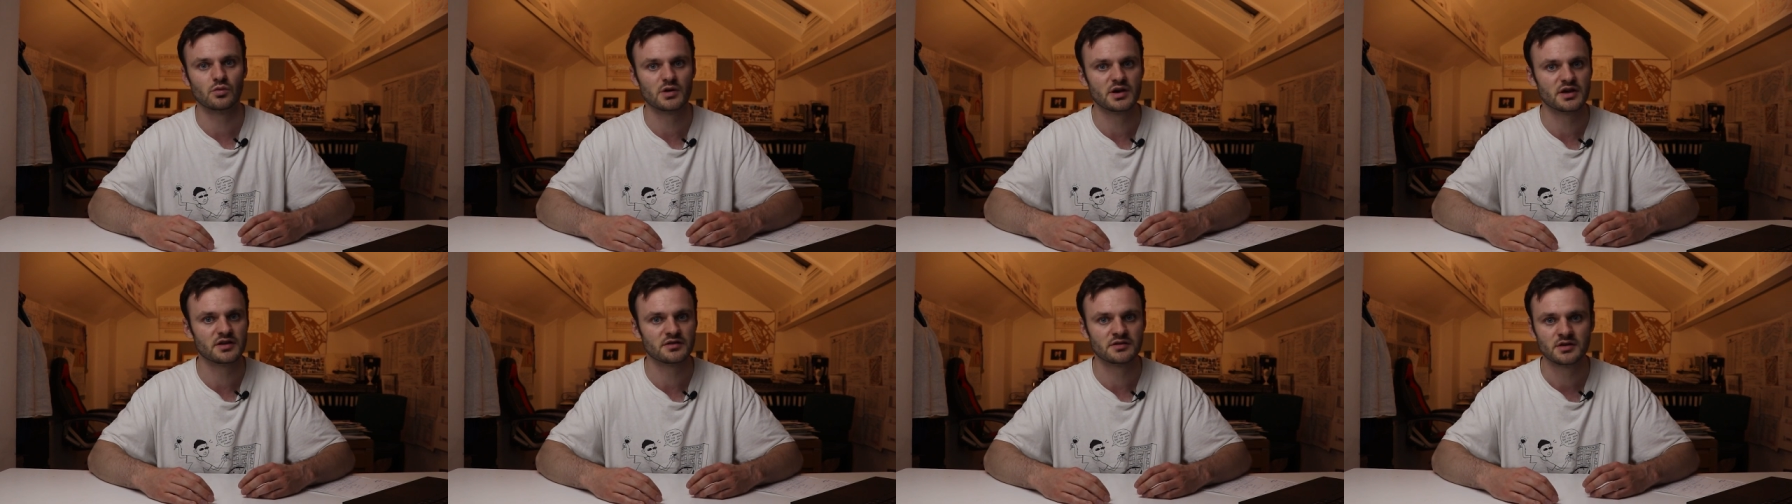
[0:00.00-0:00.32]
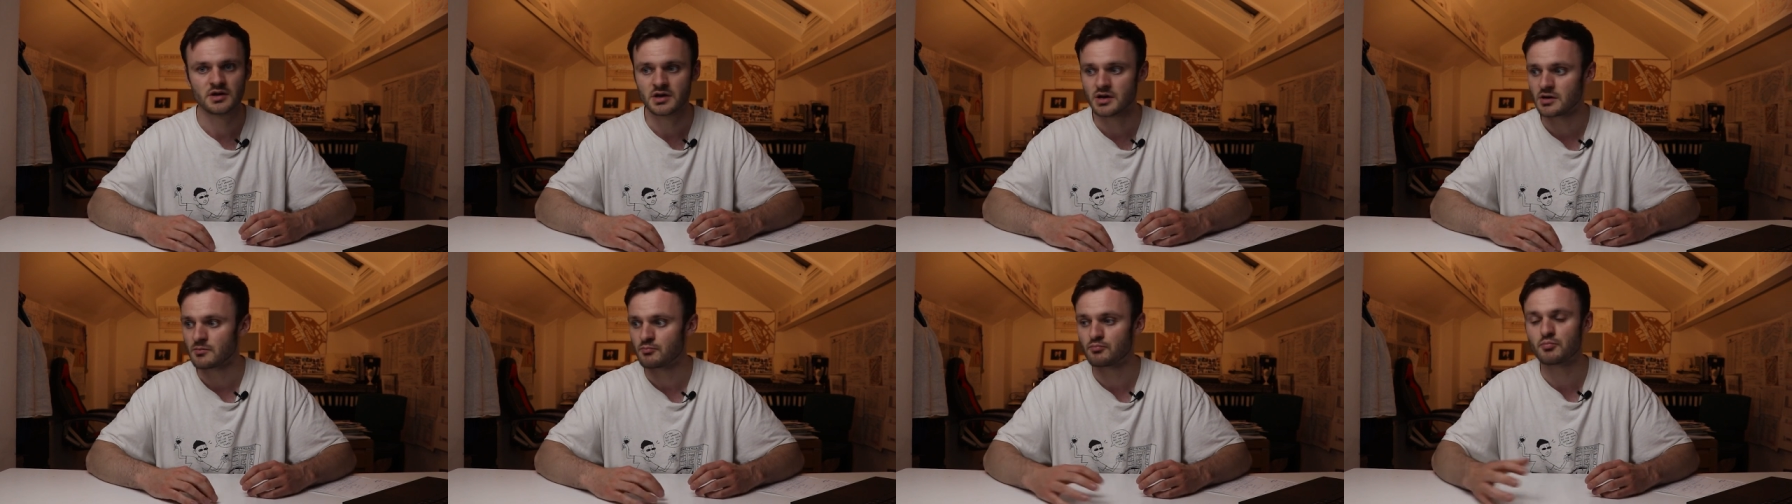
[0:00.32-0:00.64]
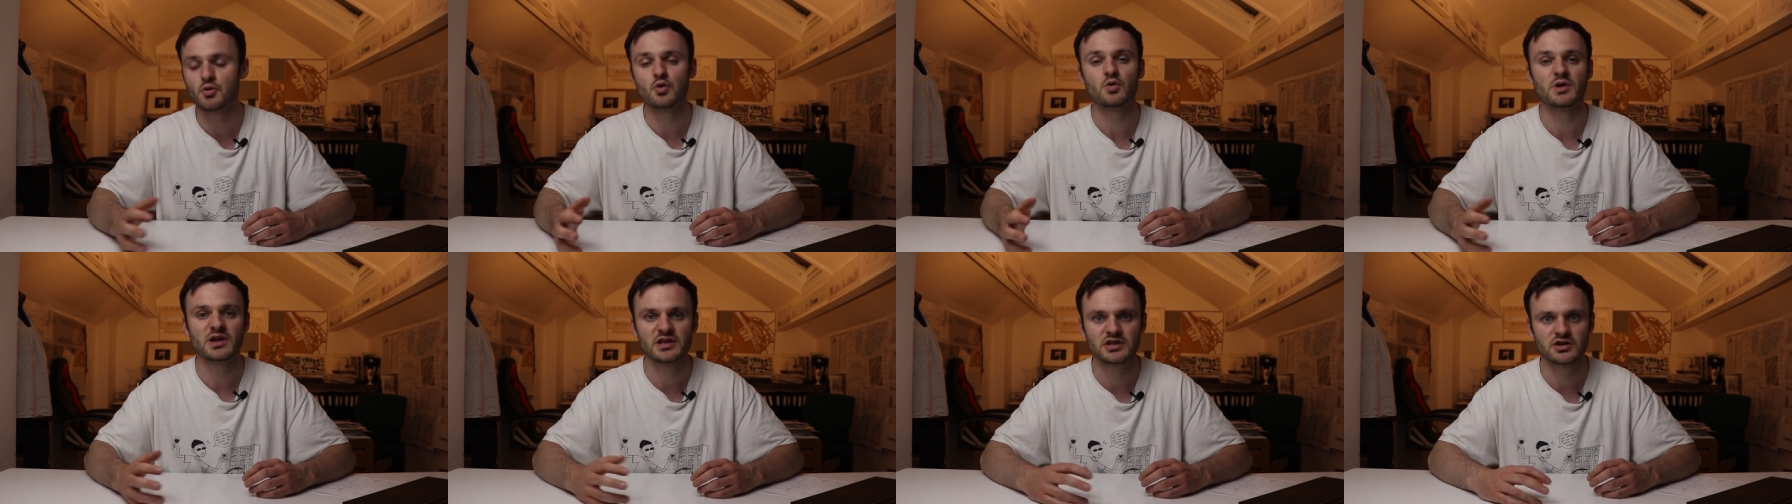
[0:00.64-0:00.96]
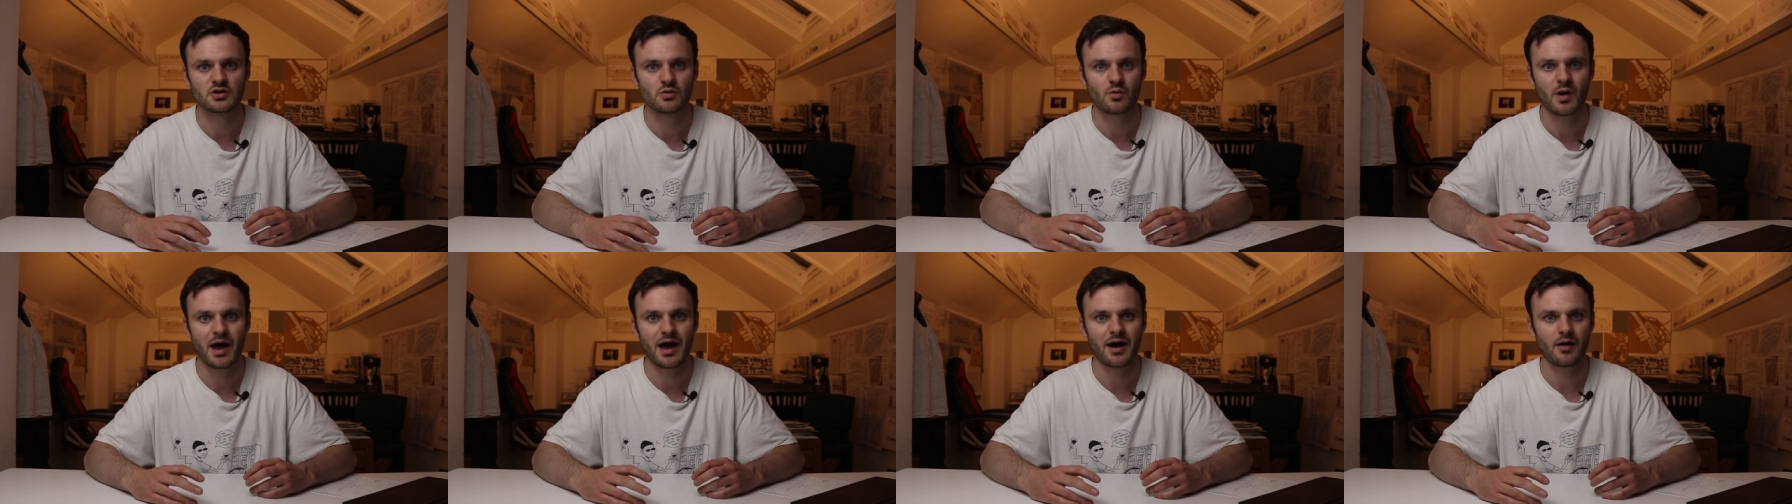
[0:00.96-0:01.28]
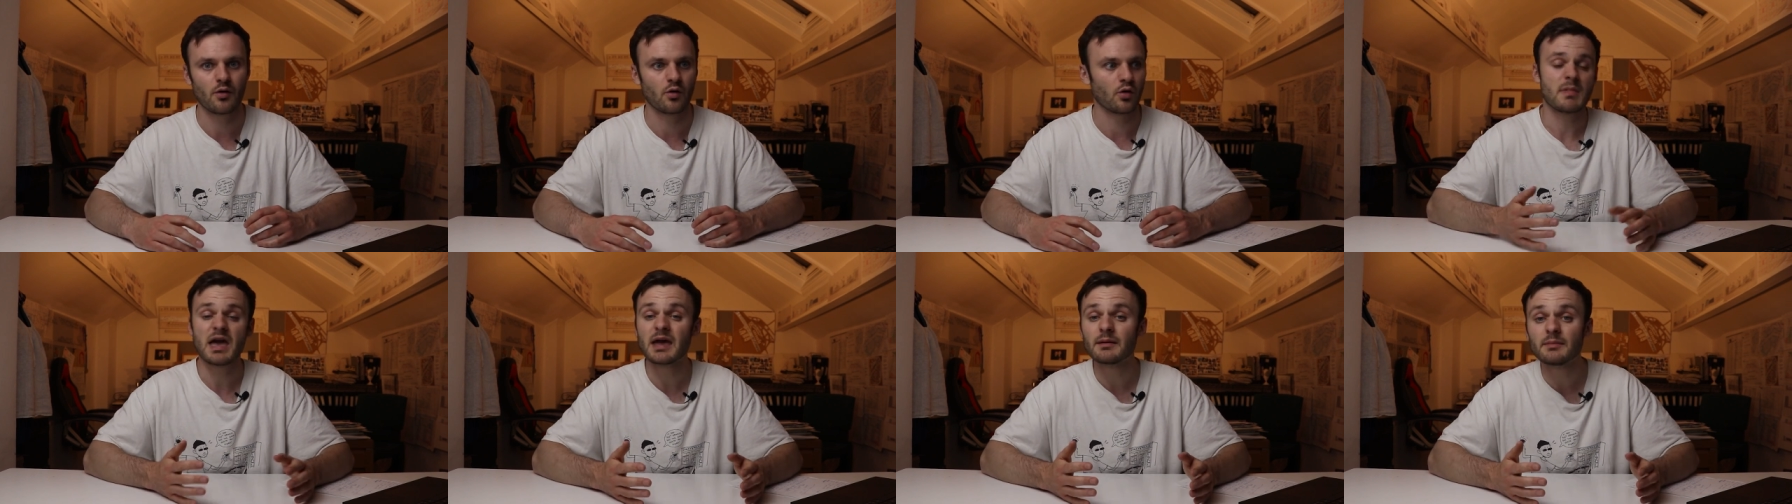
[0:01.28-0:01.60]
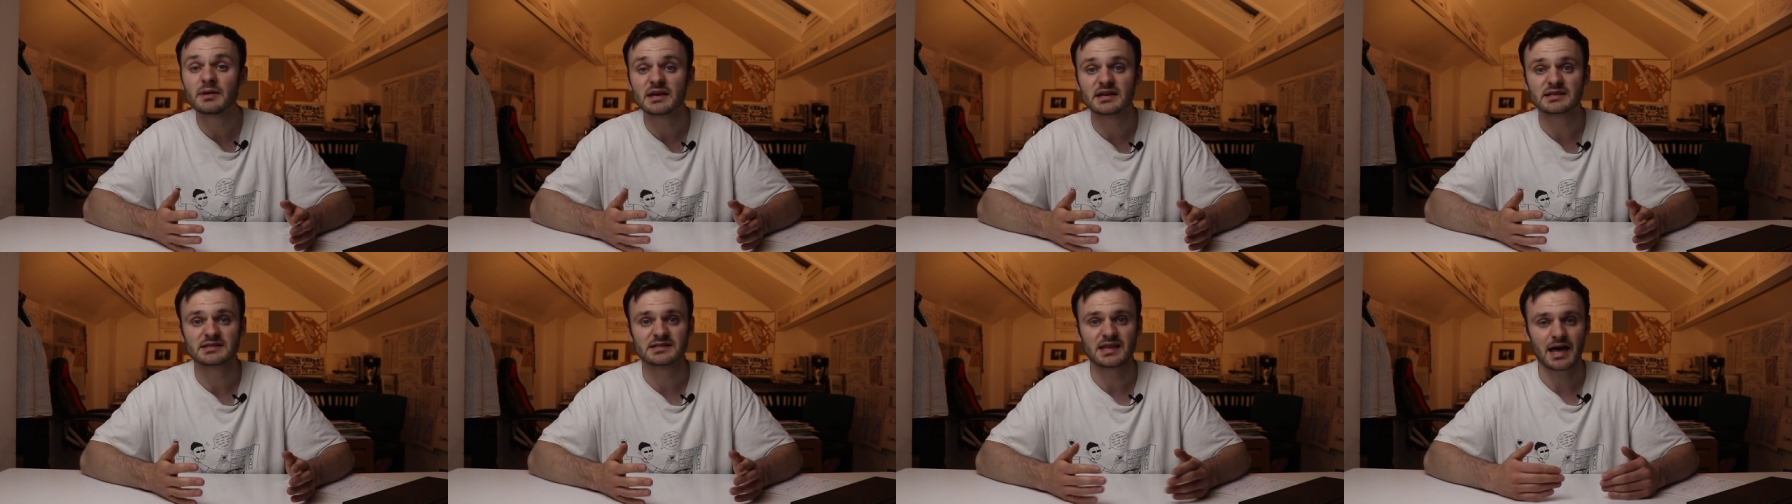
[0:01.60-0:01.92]
with booting you out
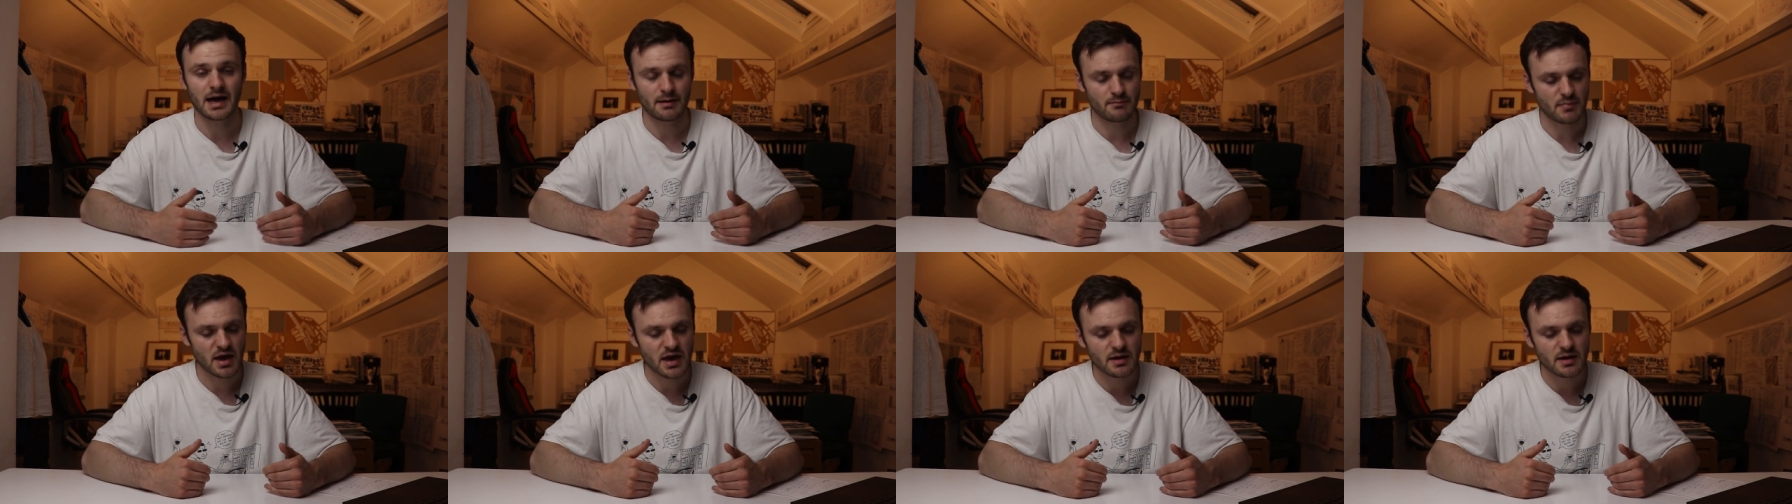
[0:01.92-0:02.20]
maybe it's that